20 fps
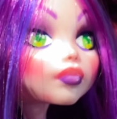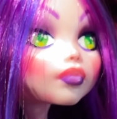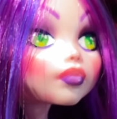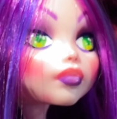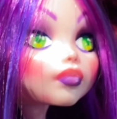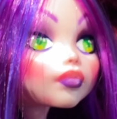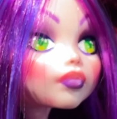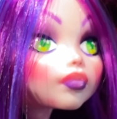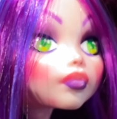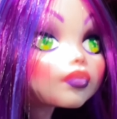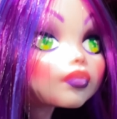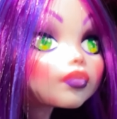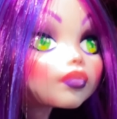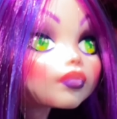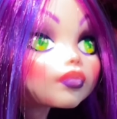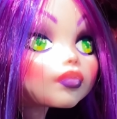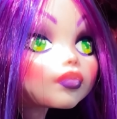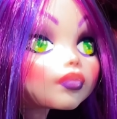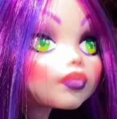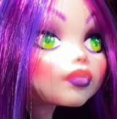I like it
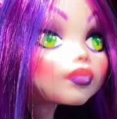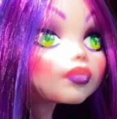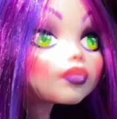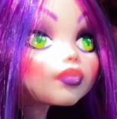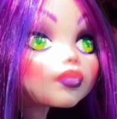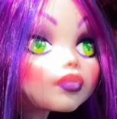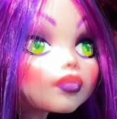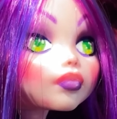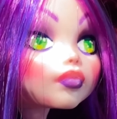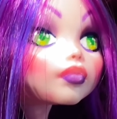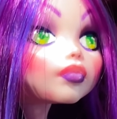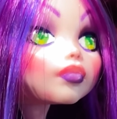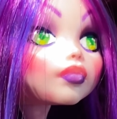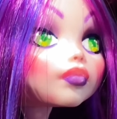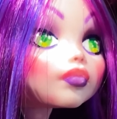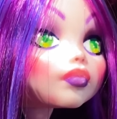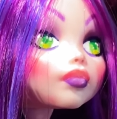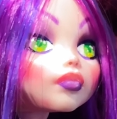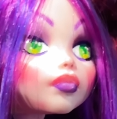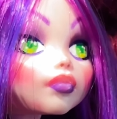with a little
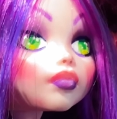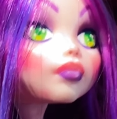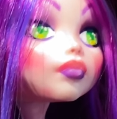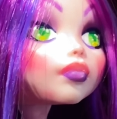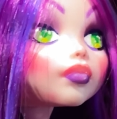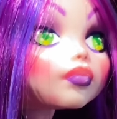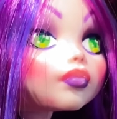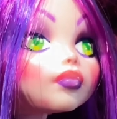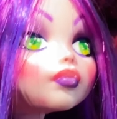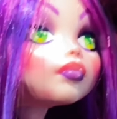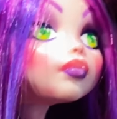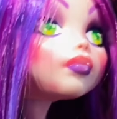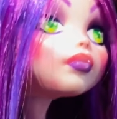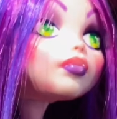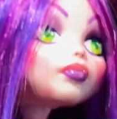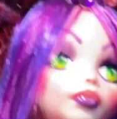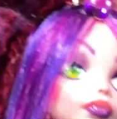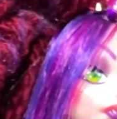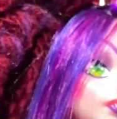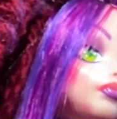hint of that
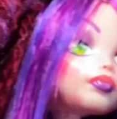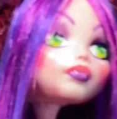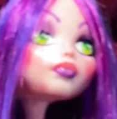lime green.